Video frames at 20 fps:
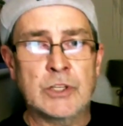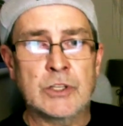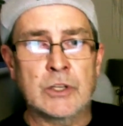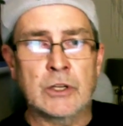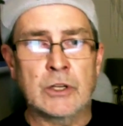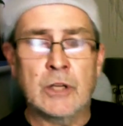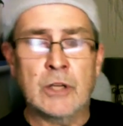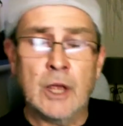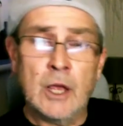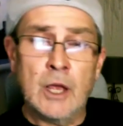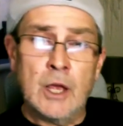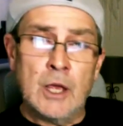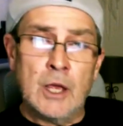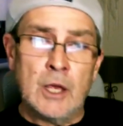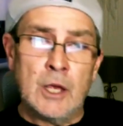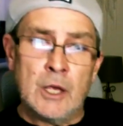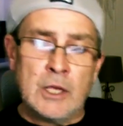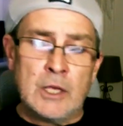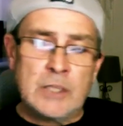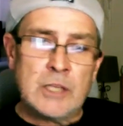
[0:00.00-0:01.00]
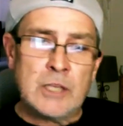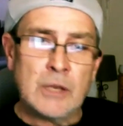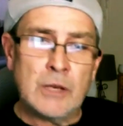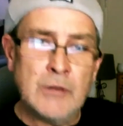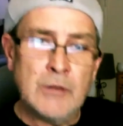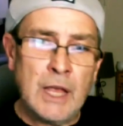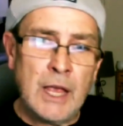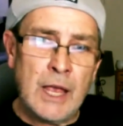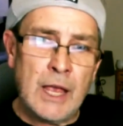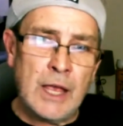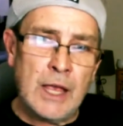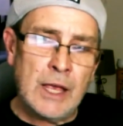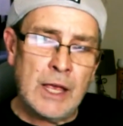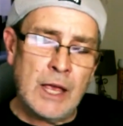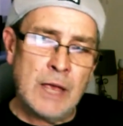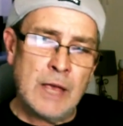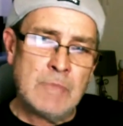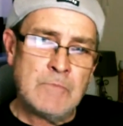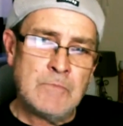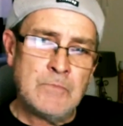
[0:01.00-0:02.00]
Good. So
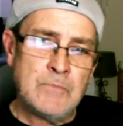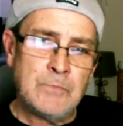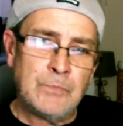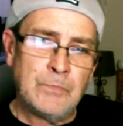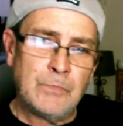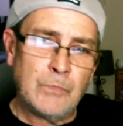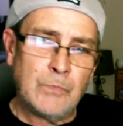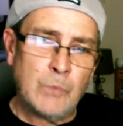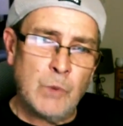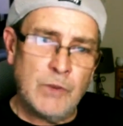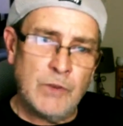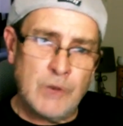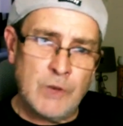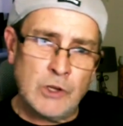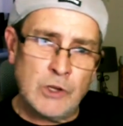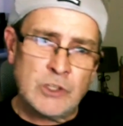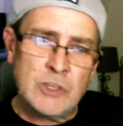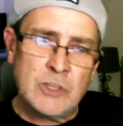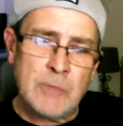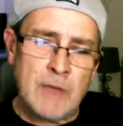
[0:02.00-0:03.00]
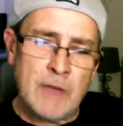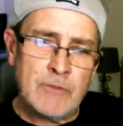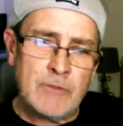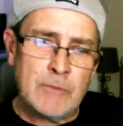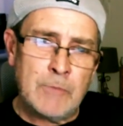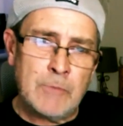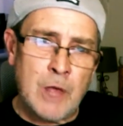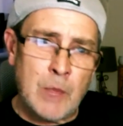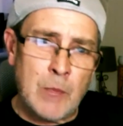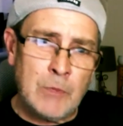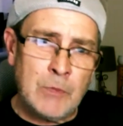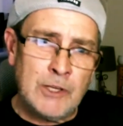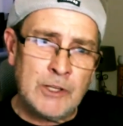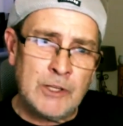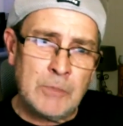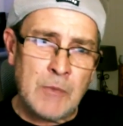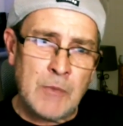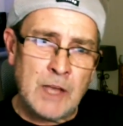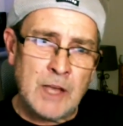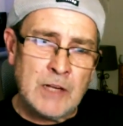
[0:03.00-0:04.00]
yeah, um, we've got some other public
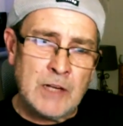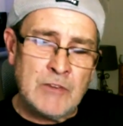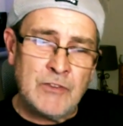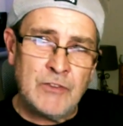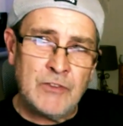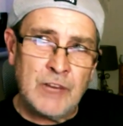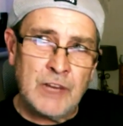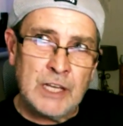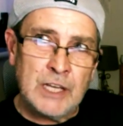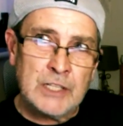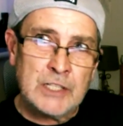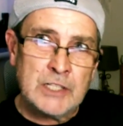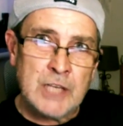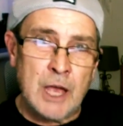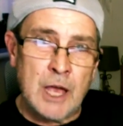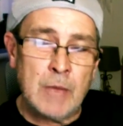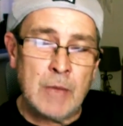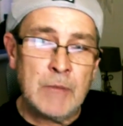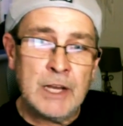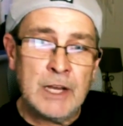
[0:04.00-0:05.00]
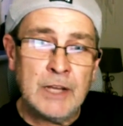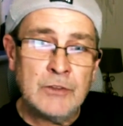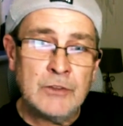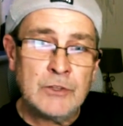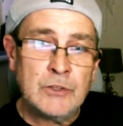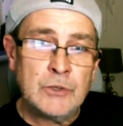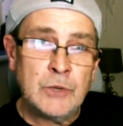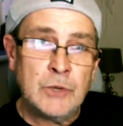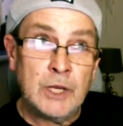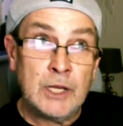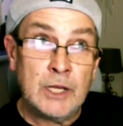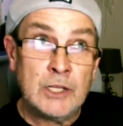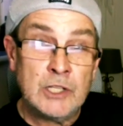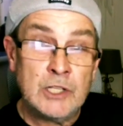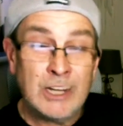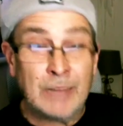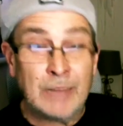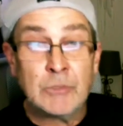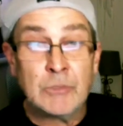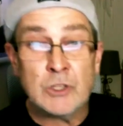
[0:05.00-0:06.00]
domain figures coming into it in
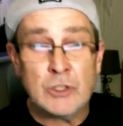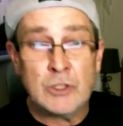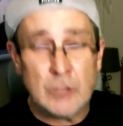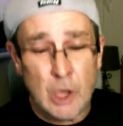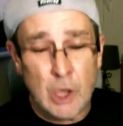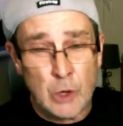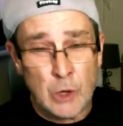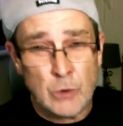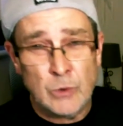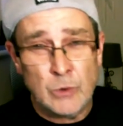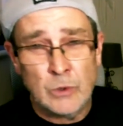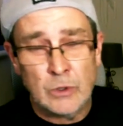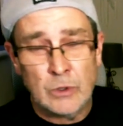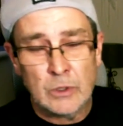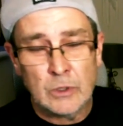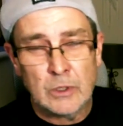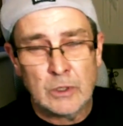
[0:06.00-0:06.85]
chapter two.